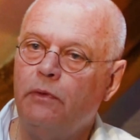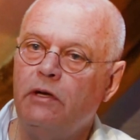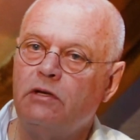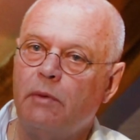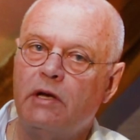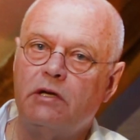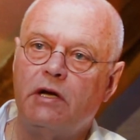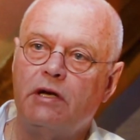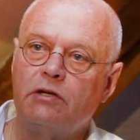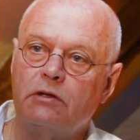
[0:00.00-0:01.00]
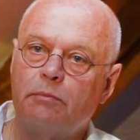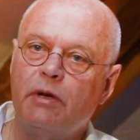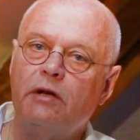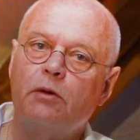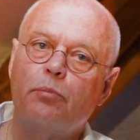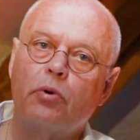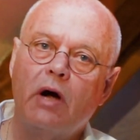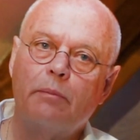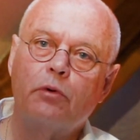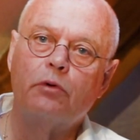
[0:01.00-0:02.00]
these meditations, but in the
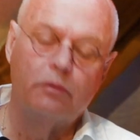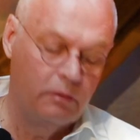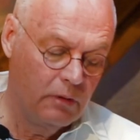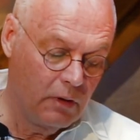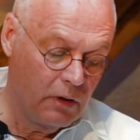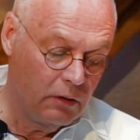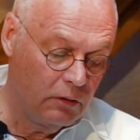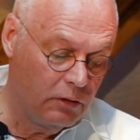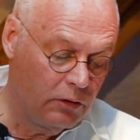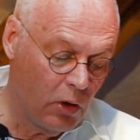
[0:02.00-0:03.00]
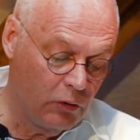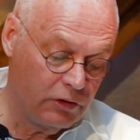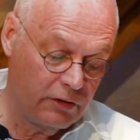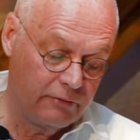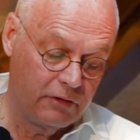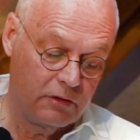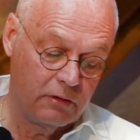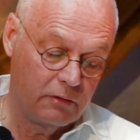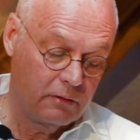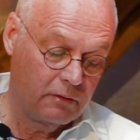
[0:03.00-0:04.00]
proper dosage.
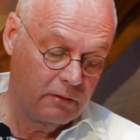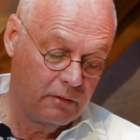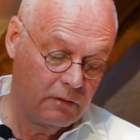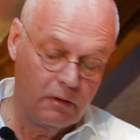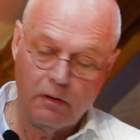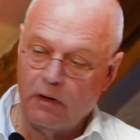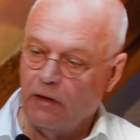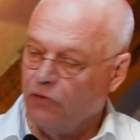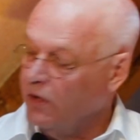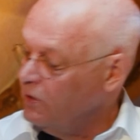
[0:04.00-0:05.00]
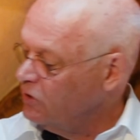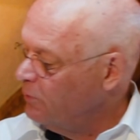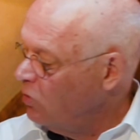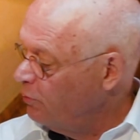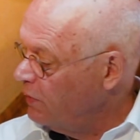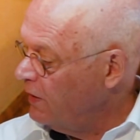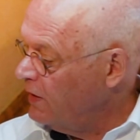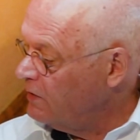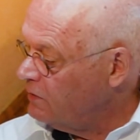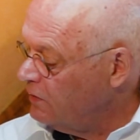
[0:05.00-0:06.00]
If you had a small
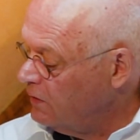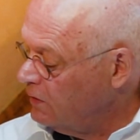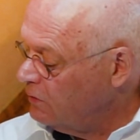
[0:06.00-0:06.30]
plant and